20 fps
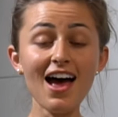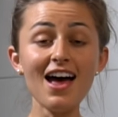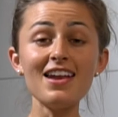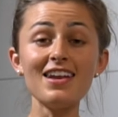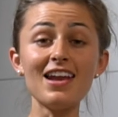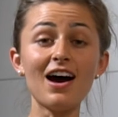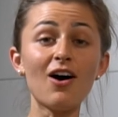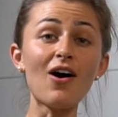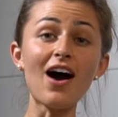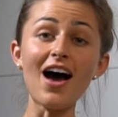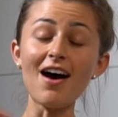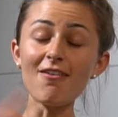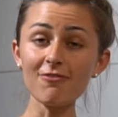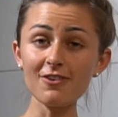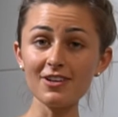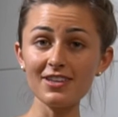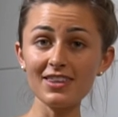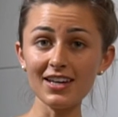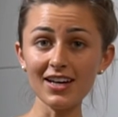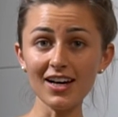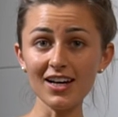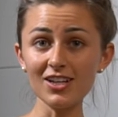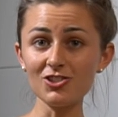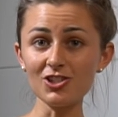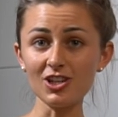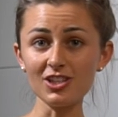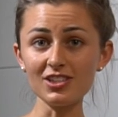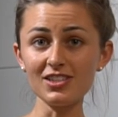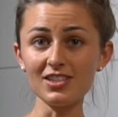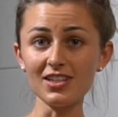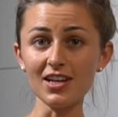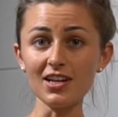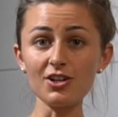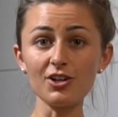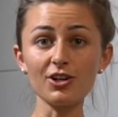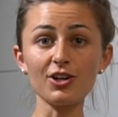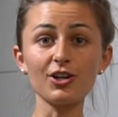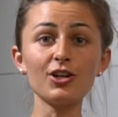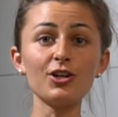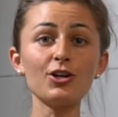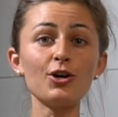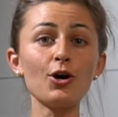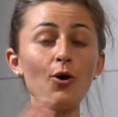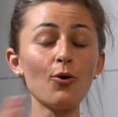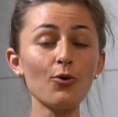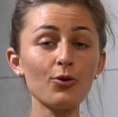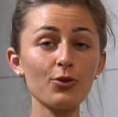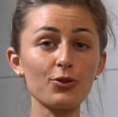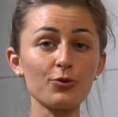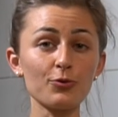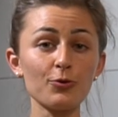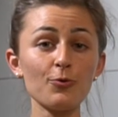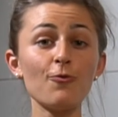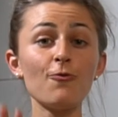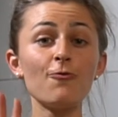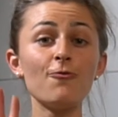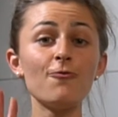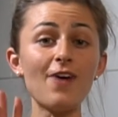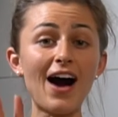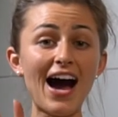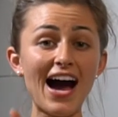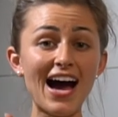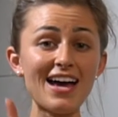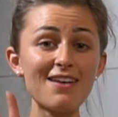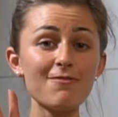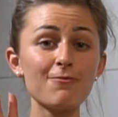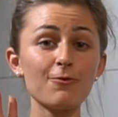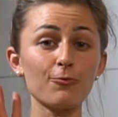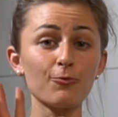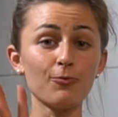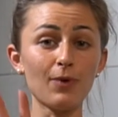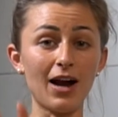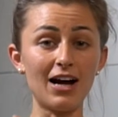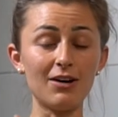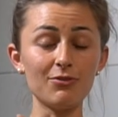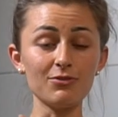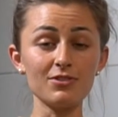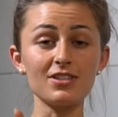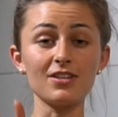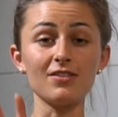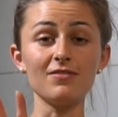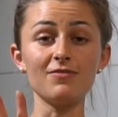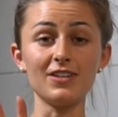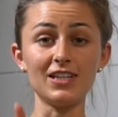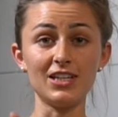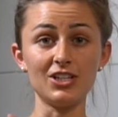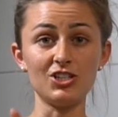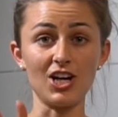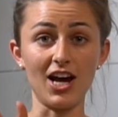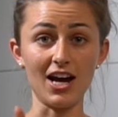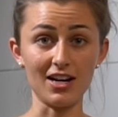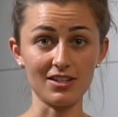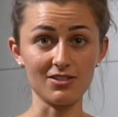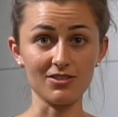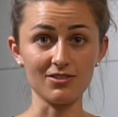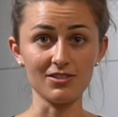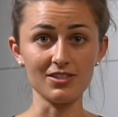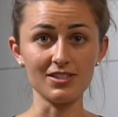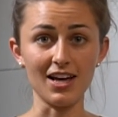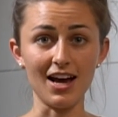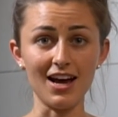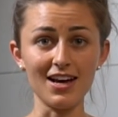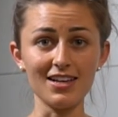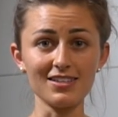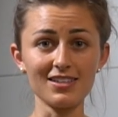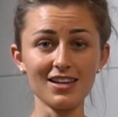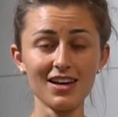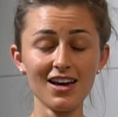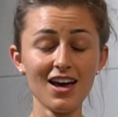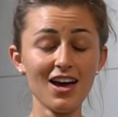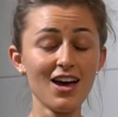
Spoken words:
Now, everything I just did, you're gonna go through 5 rounds of each exercise.